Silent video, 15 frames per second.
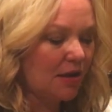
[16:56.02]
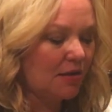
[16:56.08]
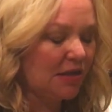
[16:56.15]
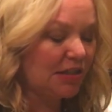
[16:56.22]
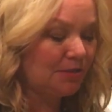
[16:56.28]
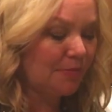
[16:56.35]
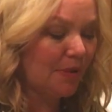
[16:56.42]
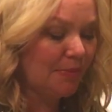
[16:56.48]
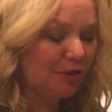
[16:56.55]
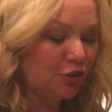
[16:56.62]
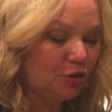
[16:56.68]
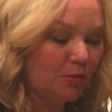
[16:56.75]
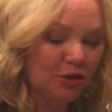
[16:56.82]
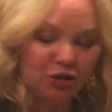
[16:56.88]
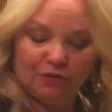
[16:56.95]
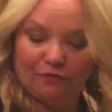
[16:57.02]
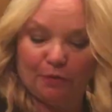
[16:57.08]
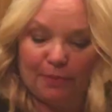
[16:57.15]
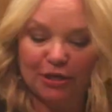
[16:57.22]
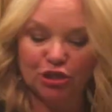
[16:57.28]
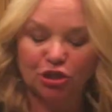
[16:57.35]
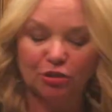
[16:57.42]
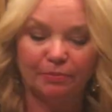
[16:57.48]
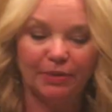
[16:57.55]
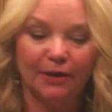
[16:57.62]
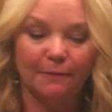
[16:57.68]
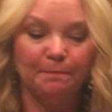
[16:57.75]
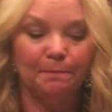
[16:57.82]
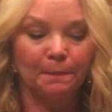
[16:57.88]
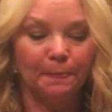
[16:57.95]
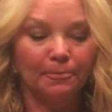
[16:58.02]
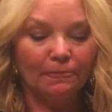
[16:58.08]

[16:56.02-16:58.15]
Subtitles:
this may be too much information, but